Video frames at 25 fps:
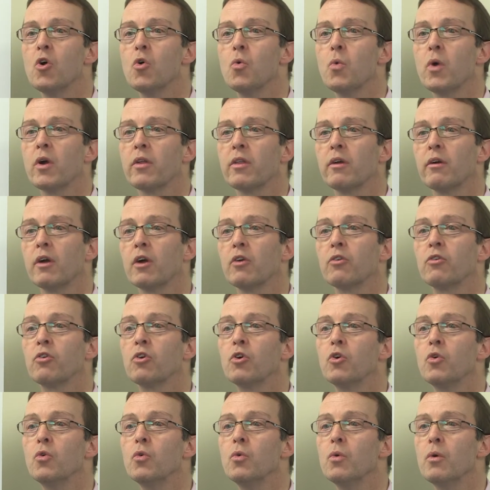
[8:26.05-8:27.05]
where there are
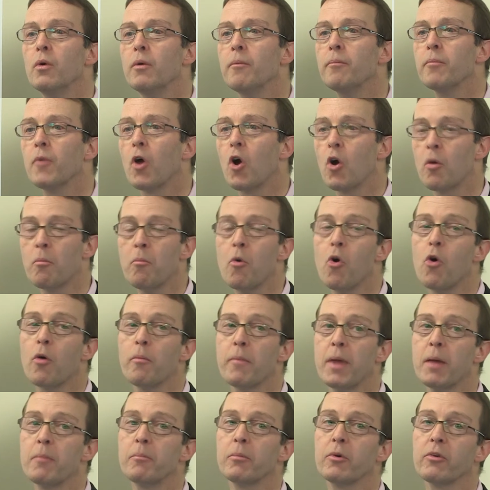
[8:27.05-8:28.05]
2 or more
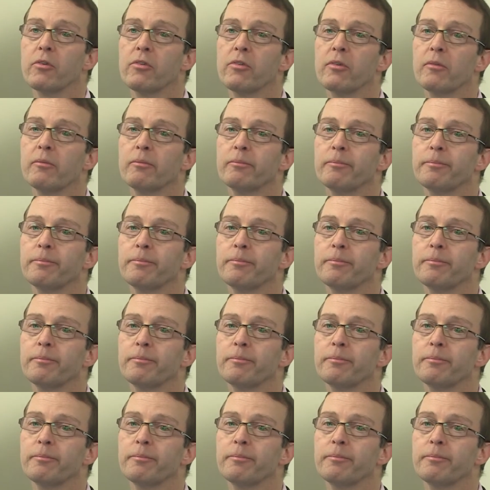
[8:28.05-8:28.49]
members.